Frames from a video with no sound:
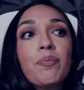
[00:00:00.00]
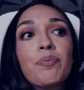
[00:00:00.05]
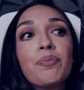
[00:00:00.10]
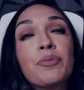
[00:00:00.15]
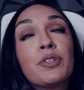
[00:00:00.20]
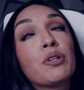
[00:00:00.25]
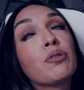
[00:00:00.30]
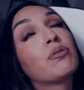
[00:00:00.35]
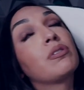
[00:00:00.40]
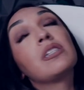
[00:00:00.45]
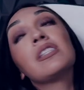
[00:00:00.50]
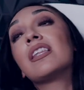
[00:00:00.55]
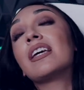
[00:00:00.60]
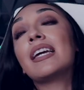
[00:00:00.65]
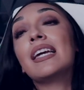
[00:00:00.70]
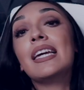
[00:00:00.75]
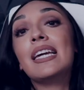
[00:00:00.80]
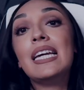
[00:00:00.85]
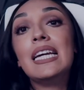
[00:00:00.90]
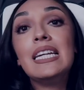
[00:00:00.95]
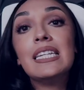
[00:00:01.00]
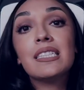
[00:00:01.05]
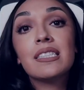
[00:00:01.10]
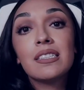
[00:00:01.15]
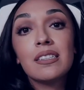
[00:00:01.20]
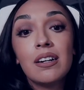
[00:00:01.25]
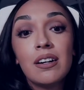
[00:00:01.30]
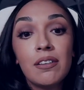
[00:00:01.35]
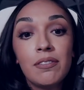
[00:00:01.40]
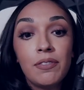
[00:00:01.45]
due to the heat
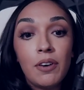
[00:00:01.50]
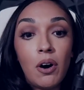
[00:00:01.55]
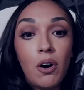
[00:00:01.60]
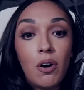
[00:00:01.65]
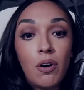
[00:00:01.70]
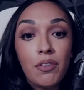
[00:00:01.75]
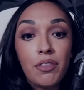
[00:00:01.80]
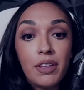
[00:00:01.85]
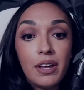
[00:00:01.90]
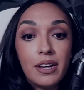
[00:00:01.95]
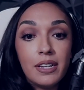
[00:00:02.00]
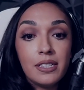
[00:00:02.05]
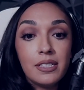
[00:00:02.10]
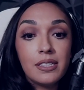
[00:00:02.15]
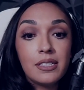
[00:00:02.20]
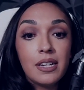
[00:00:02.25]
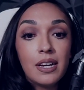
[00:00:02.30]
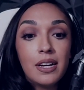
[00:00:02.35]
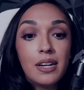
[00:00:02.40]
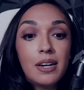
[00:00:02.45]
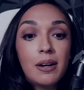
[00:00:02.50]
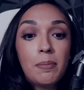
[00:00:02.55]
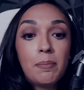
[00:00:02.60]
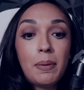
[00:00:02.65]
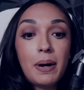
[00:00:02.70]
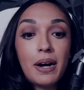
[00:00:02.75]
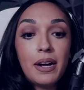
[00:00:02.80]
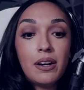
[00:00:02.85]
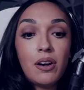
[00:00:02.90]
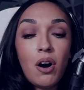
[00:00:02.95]
of all this.
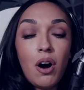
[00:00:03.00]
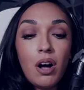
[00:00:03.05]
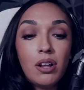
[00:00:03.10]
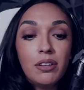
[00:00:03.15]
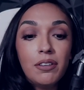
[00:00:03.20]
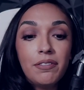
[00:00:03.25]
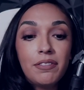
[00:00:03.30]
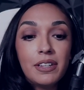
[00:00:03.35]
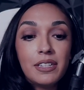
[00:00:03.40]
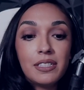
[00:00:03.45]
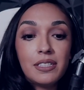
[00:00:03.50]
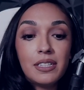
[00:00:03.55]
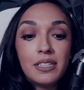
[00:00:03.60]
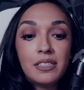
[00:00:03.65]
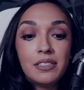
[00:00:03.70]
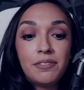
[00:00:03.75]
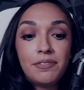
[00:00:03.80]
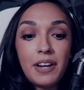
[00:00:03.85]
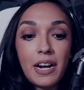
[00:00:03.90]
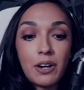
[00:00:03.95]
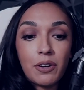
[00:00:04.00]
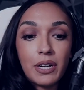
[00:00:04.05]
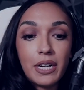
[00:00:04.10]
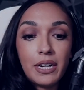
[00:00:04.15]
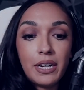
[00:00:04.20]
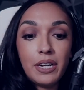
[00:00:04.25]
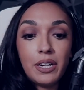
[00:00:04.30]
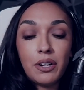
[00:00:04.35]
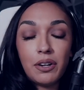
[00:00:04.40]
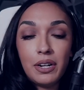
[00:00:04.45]
But all of this is very
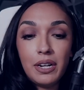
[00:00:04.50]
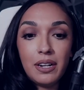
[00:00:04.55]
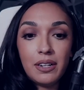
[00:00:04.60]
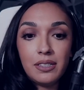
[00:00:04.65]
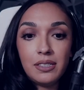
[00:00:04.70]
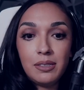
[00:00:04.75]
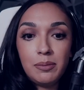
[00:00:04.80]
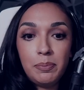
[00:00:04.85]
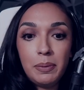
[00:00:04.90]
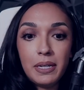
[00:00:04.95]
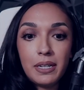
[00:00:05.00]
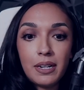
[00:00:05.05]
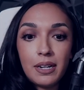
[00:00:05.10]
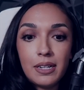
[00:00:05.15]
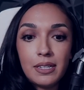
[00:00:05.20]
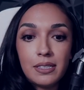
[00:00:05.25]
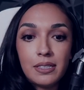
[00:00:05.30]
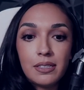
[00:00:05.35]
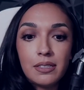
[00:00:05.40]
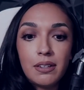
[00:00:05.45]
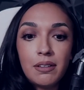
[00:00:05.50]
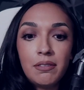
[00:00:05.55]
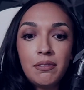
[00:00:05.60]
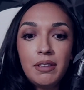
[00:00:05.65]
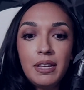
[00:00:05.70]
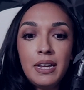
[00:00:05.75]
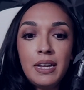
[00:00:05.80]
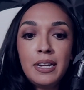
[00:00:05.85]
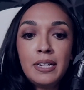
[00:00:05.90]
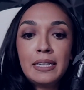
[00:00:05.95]
curious because
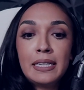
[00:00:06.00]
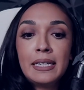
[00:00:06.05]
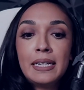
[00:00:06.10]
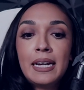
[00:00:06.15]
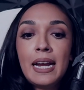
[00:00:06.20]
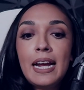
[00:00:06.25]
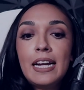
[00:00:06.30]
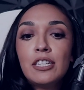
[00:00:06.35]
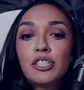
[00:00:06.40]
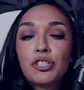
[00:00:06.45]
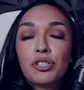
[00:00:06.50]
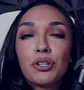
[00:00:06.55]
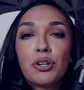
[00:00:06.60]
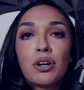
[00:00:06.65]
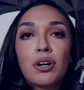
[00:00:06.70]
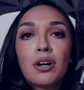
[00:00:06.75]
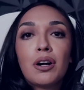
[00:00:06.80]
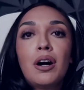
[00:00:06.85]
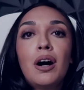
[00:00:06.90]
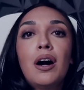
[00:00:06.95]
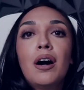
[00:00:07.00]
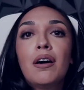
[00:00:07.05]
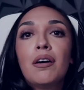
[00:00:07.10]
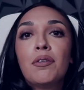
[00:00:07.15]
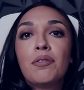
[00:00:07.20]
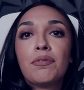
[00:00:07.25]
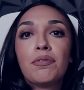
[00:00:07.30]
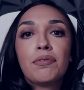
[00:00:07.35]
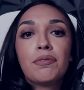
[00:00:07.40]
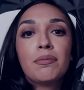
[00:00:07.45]
the nature
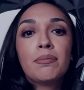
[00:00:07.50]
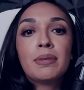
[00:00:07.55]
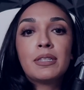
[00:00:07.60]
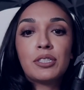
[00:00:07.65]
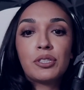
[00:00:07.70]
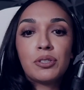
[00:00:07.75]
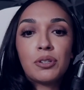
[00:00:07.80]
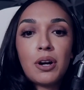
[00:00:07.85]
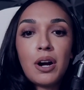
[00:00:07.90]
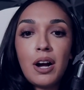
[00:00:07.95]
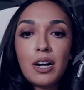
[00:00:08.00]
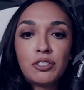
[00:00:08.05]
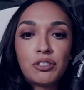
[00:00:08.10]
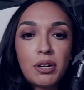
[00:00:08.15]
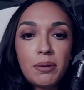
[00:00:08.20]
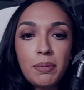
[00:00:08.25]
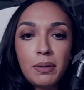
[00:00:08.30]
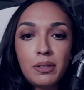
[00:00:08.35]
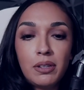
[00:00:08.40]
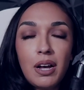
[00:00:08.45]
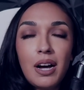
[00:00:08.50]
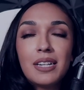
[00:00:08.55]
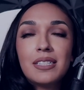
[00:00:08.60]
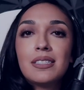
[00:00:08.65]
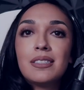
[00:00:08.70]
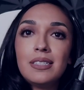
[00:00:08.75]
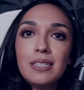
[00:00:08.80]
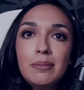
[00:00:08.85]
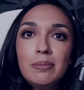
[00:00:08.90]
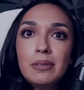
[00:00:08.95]
of Mr. Andre Balazs
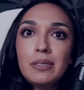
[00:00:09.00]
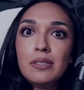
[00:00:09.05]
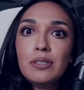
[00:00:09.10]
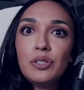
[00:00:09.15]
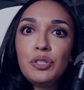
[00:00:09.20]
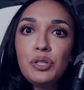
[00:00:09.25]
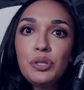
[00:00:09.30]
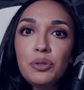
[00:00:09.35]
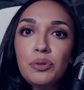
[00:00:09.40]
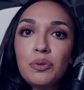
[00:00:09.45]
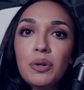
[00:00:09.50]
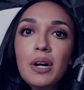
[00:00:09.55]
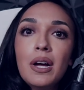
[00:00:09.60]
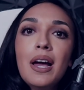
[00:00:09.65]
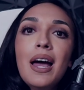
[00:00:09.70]
seems to